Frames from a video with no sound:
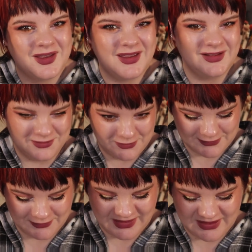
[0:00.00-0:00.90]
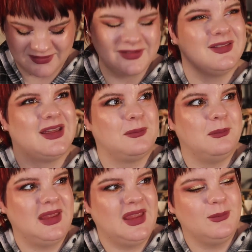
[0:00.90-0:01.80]
it's also that
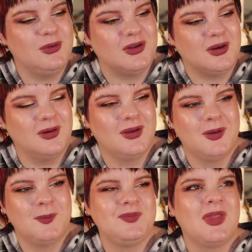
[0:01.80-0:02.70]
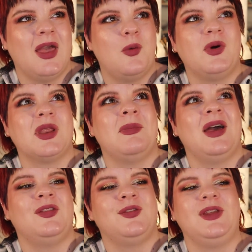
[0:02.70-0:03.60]
meme, you know, what a
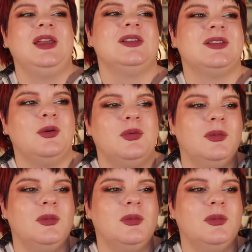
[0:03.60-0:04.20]
man thinks a